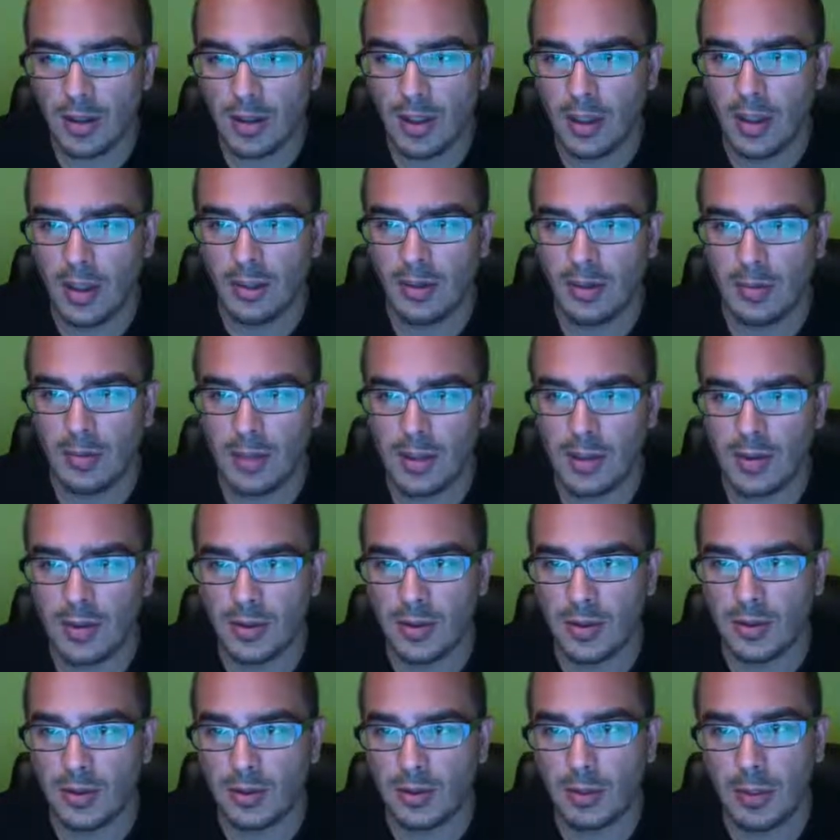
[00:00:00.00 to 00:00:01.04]
As I mentioned,
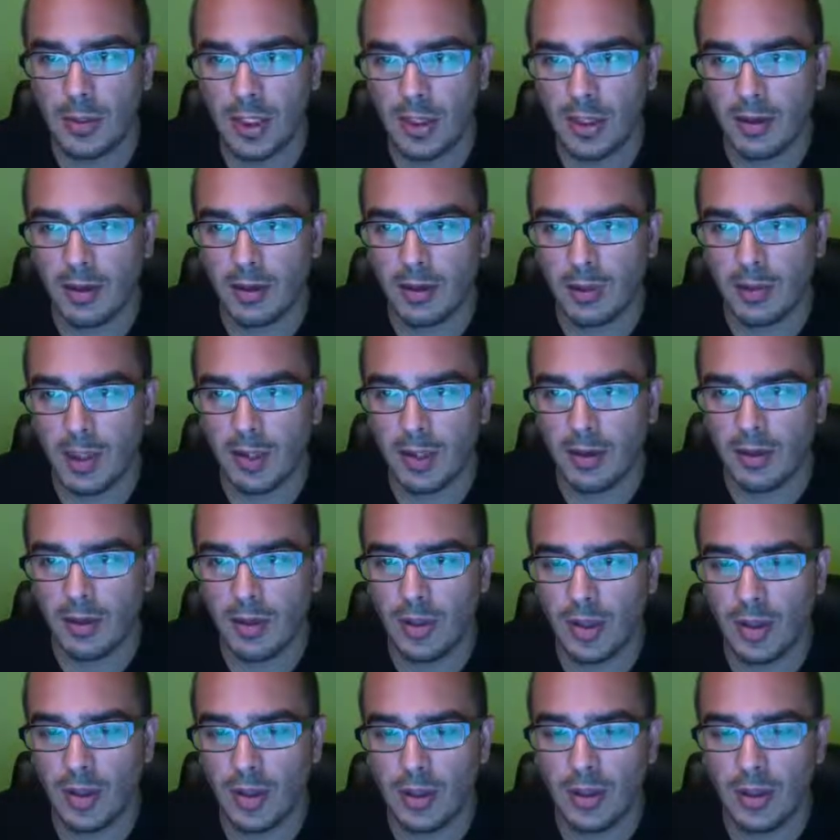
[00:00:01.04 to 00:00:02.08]
the repetitive menus
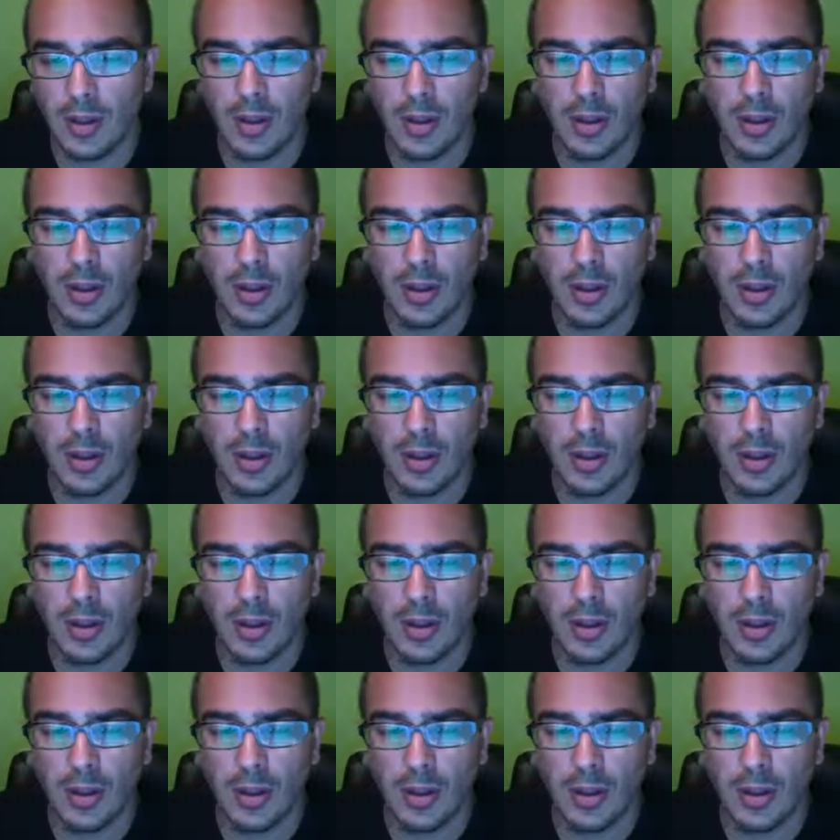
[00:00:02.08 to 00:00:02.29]
here.